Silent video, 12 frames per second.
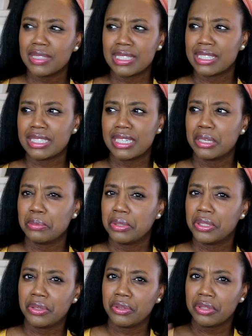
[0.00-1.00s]
Is it gonna
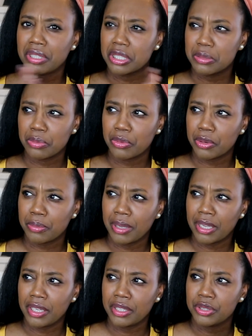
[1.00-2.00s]
be on the explore
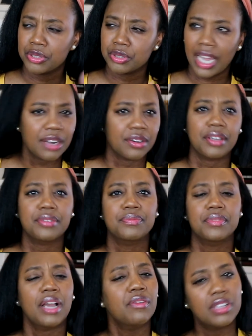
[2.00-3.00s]
page? I don't know.
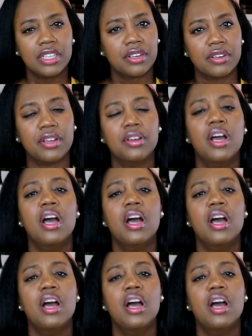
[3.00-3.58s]
I really don't know.